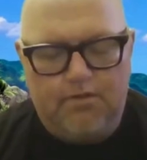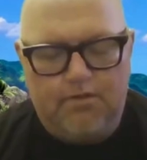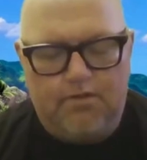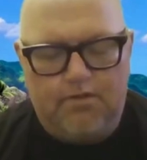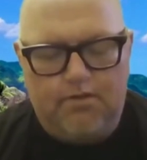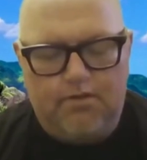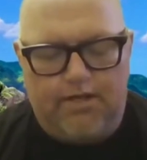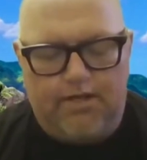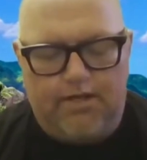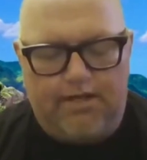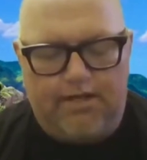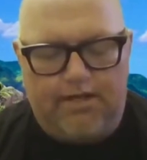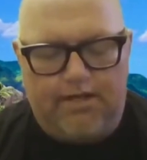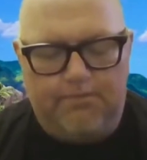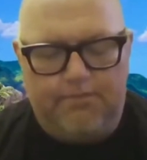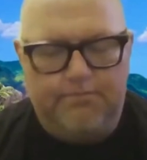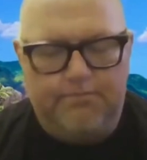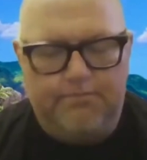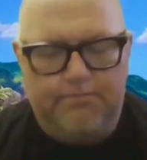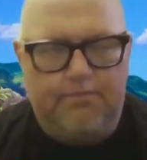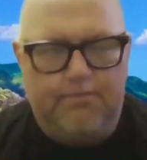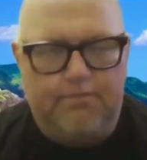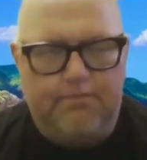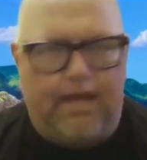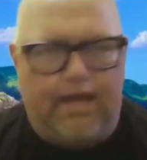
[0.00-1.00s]

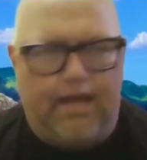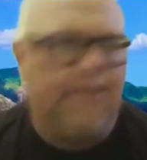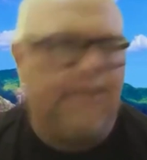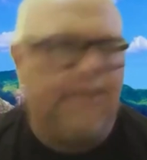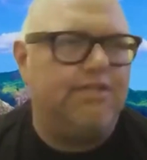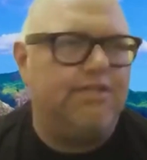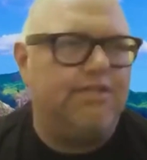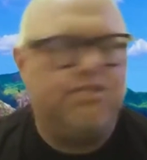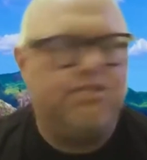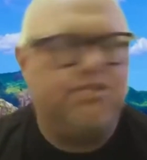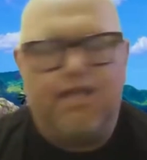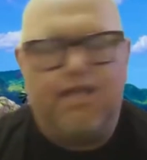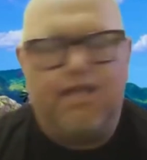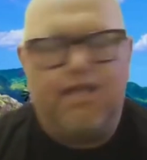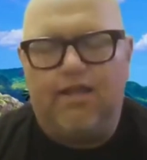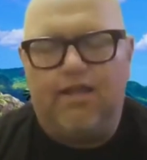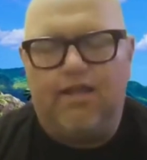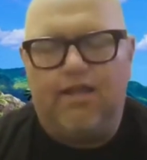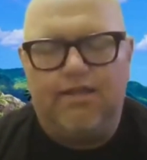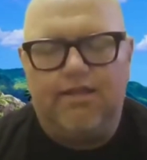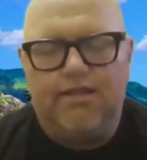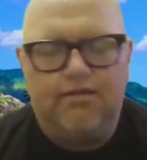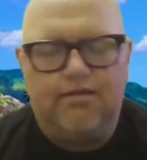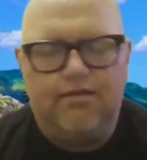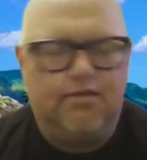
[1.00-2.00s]
ID
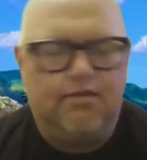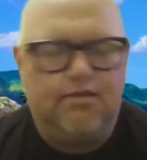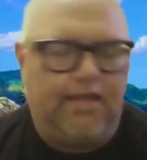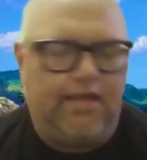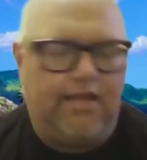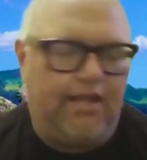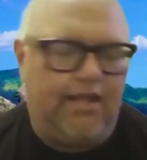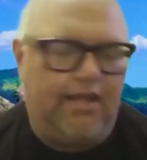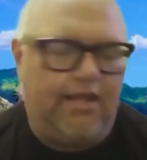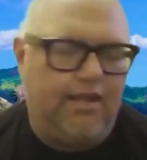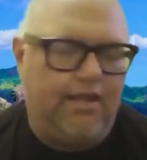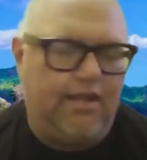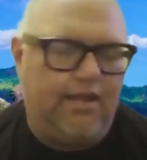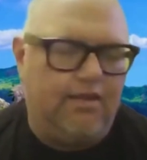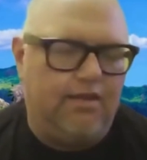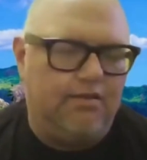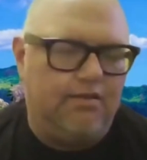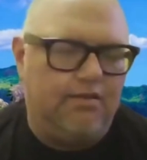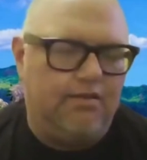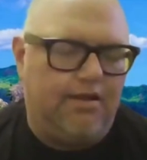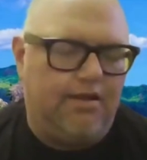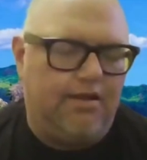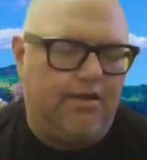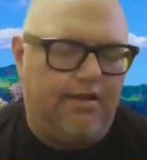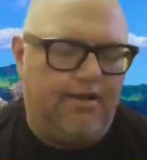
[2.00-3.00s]
Gianali
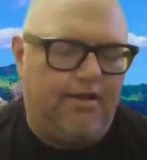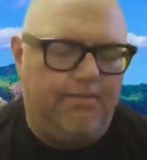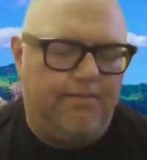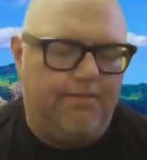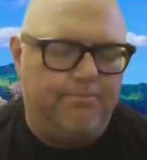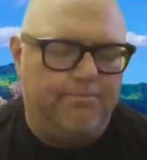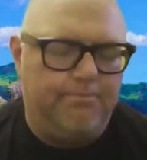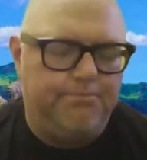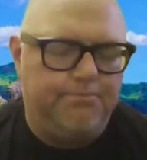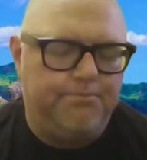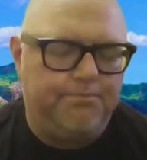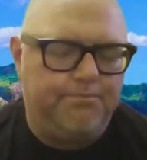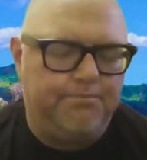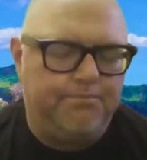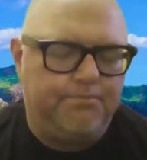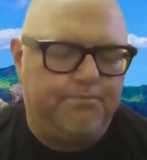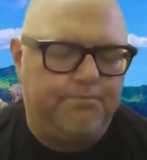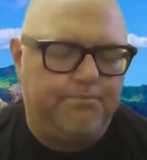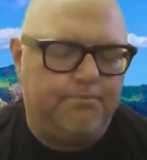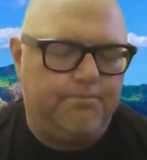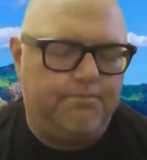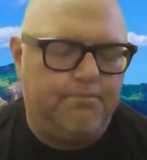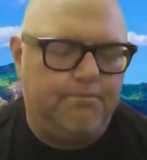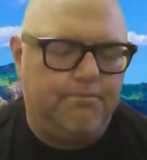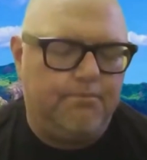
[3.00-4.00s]
and
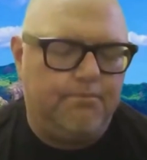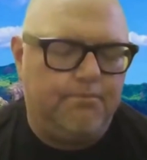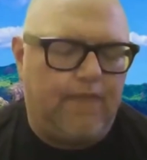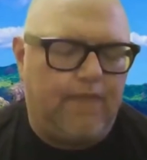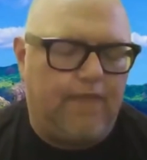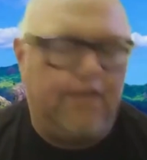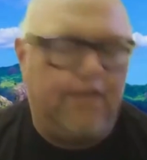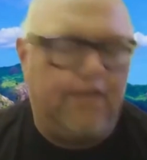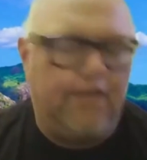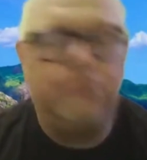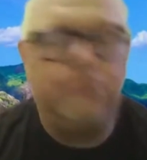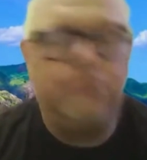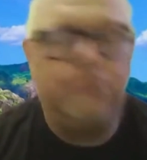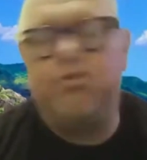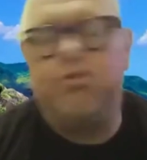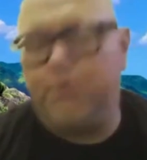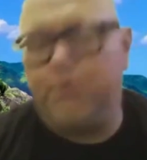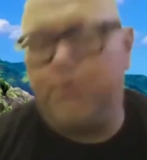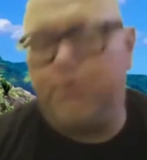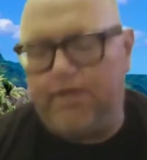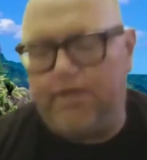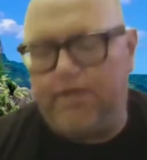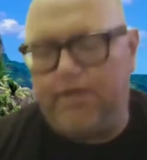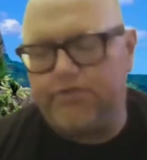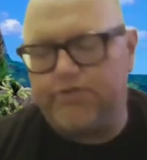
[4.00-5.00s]
I know
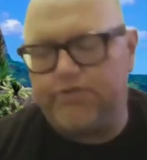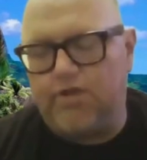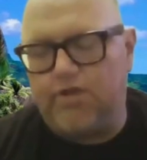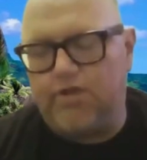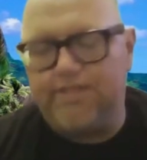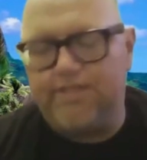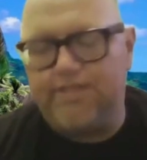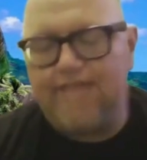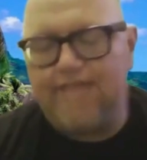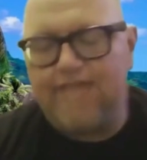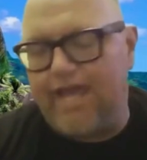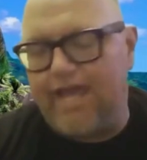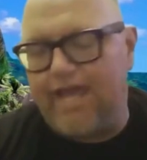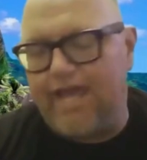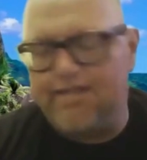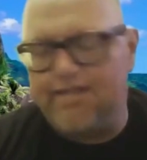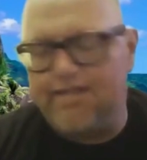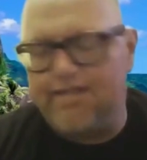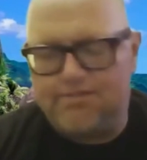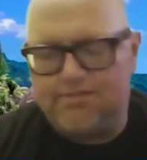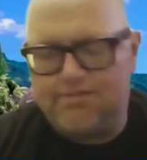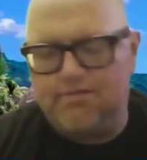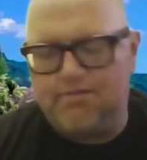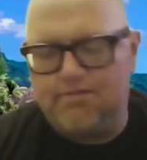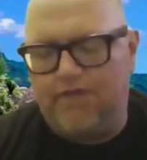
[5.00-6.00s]
Jupiter Electronics
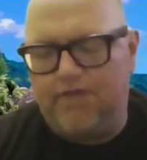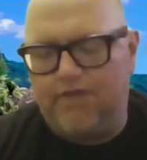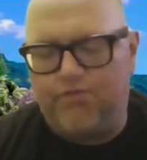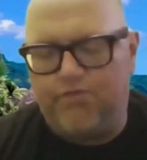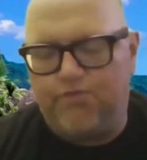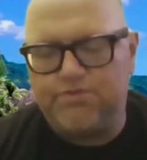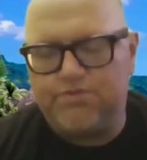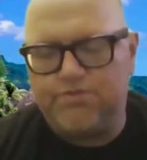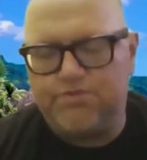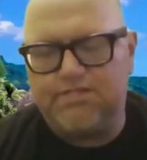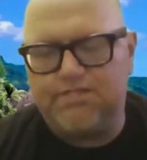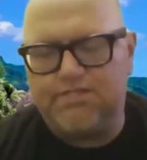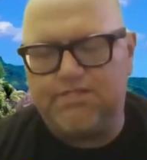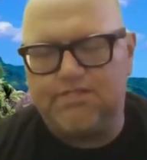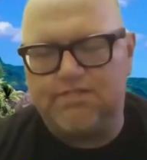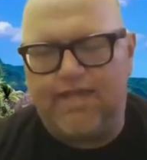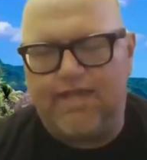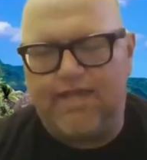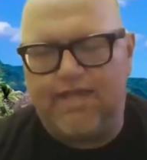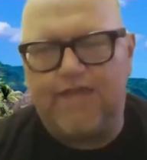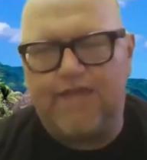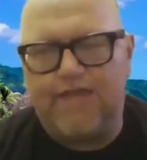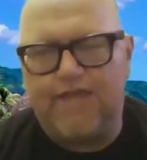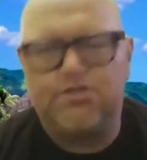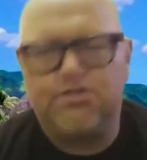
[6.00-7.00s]
had a 4th season
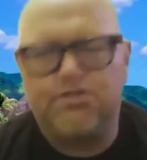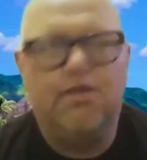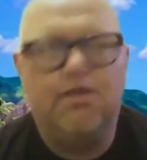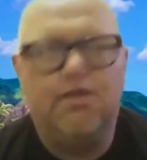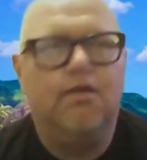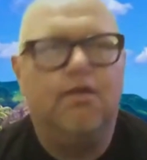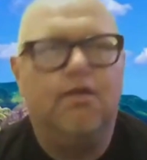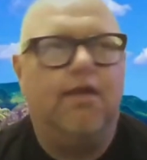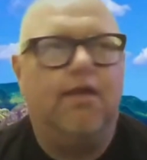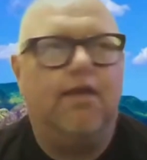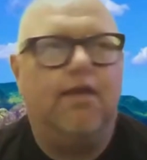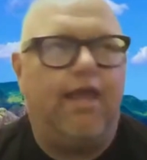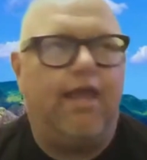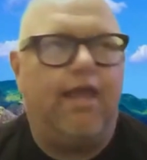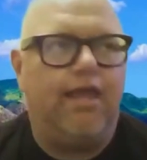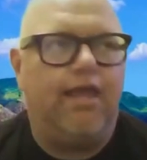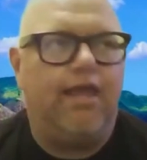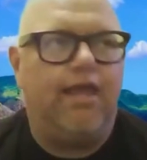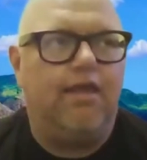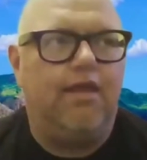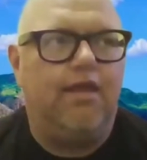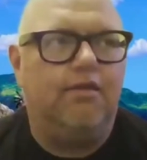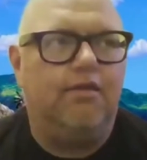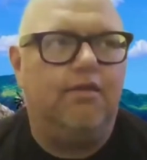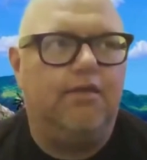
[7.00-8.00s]
dash,
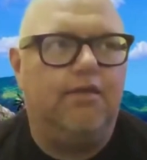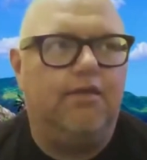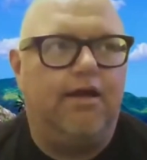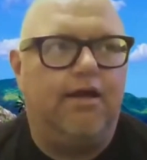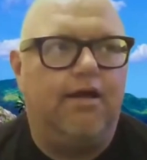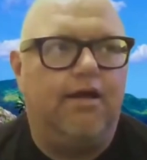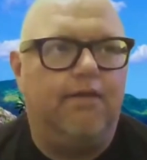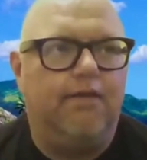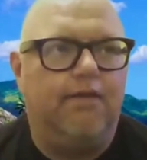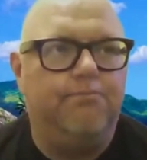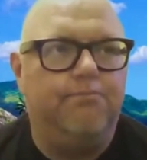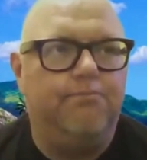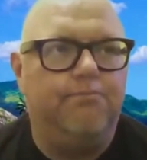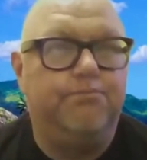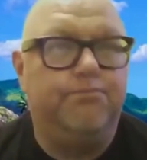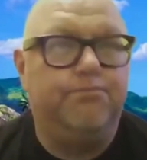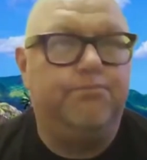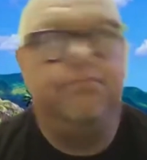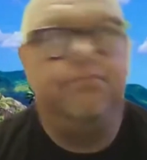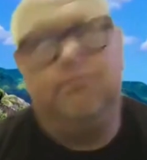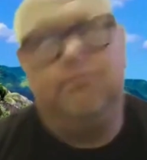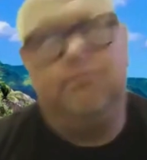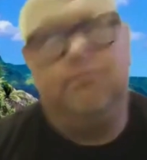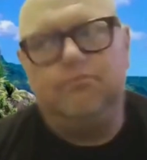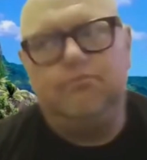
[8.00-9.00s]
and
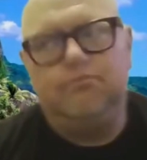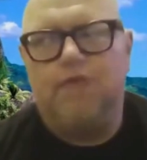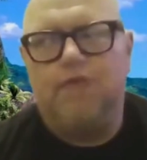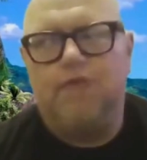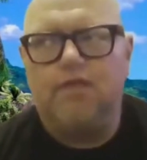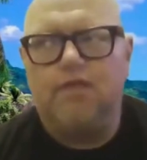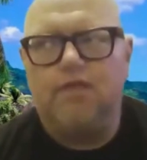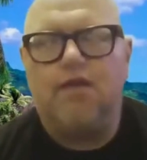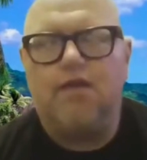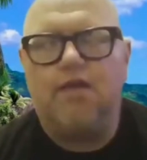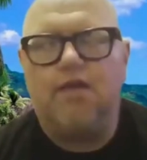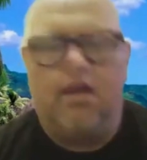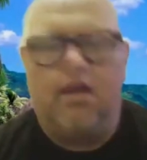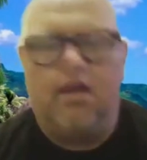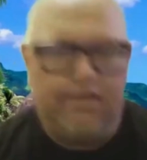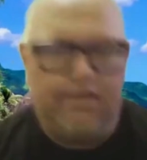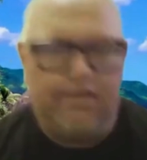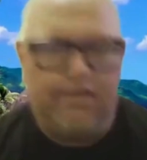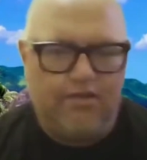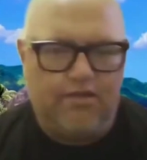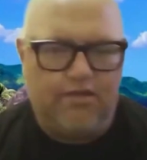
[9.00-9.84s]
Don Colley did a